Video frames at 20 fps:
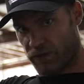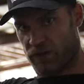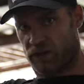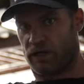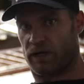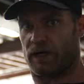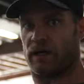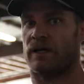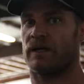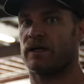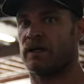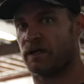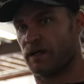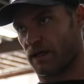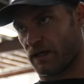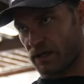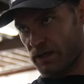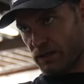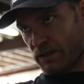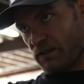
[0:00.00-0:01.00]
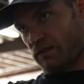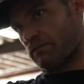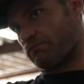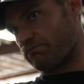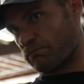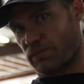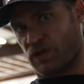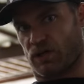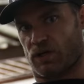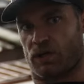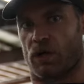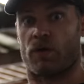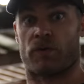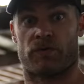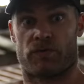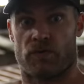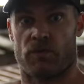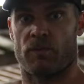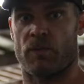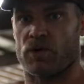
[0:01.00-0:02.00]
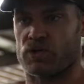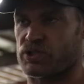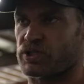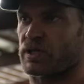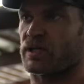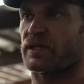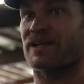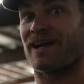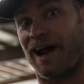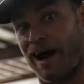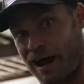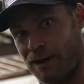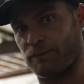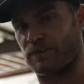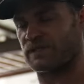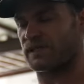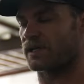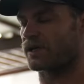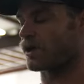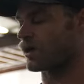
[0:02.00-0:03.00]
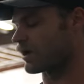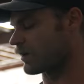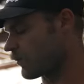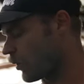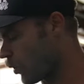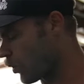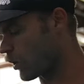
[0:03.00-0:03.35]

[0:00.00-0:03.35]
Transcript: you're, you know, going through the motion on the opposite arm,